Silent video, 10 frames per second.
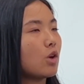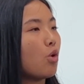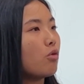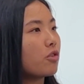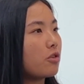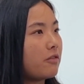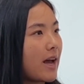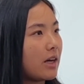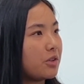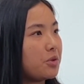
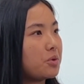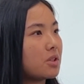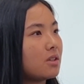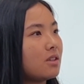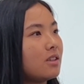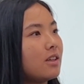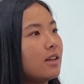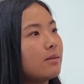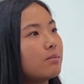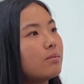overvalued
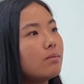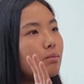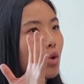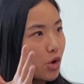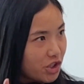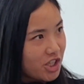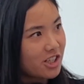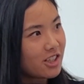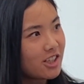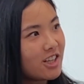portion.
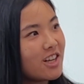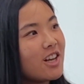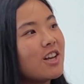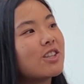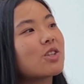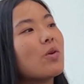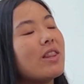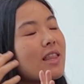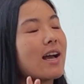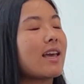Mm. So
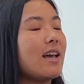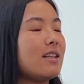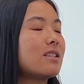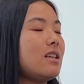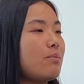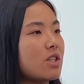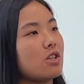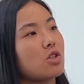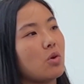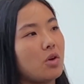in that case, the
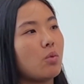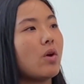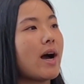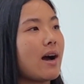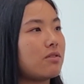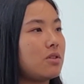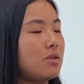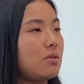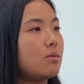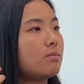business owner will have to
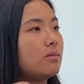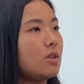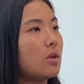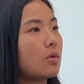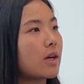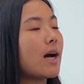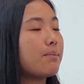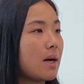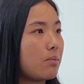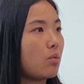mm-hmm. you know
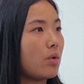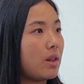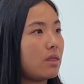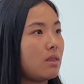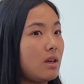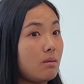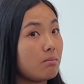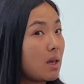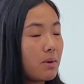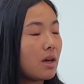come up with the
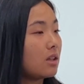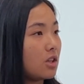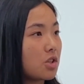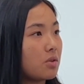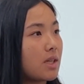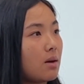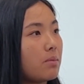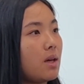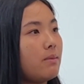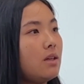maybe additional down
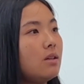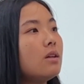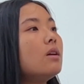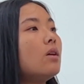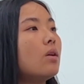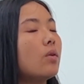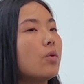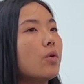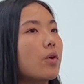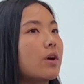payment, mm.
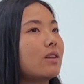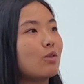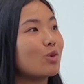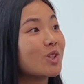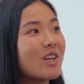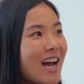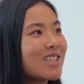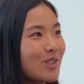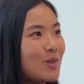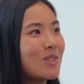or the realtor
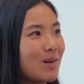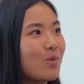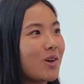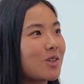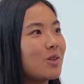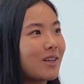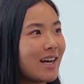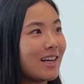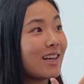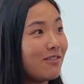has to do some work to
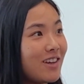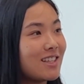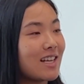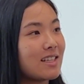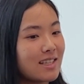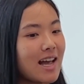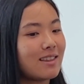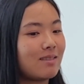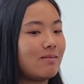kind of convince us that